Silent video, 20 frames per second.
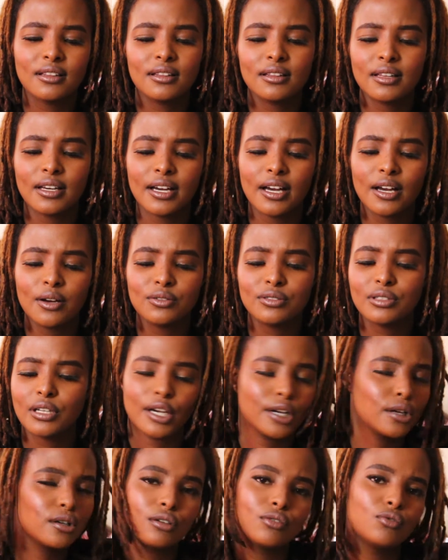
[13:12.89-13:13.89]
The guy was
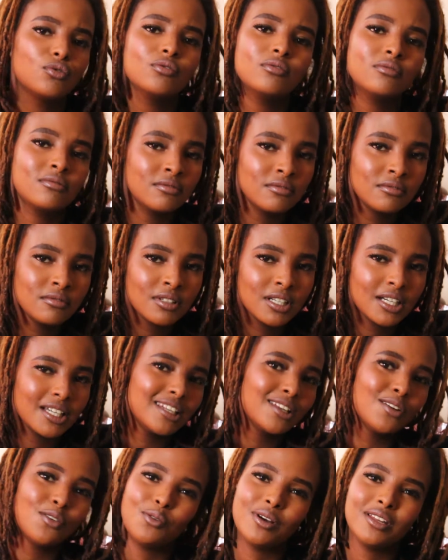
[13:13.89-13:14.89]
like, no, I
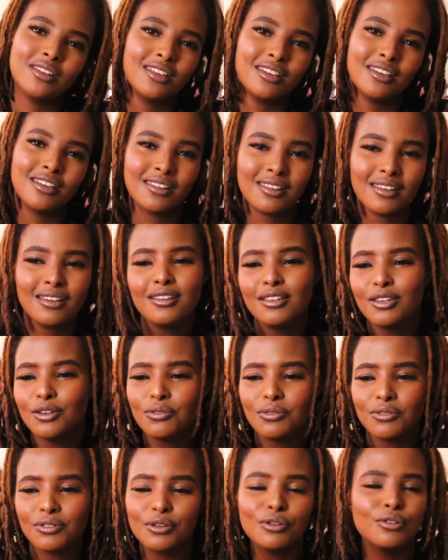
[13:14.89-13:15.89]
don't want anything.
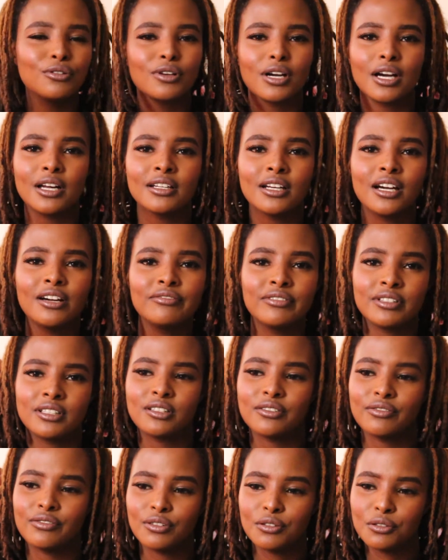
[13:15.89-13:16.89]
You can have it
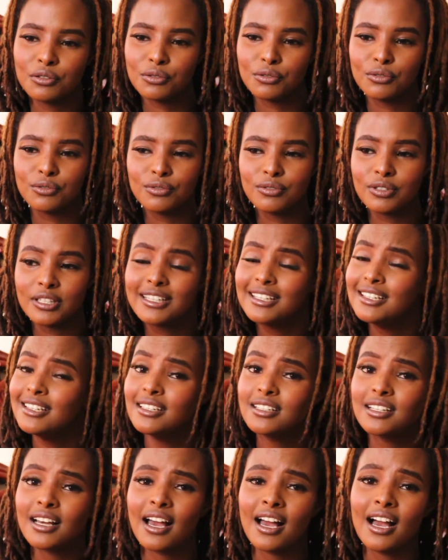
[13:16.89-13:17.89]
if you need
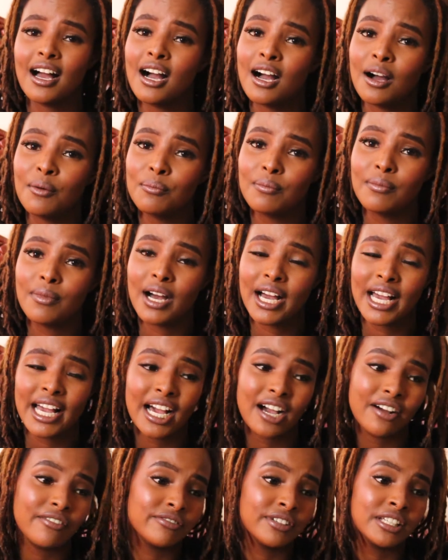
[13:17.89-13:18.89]
it. I
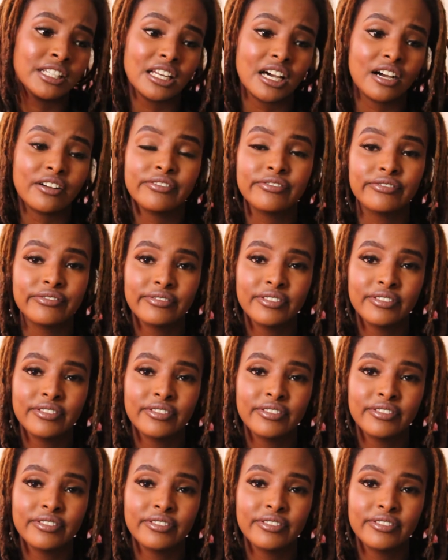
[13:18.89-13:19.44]
have enough.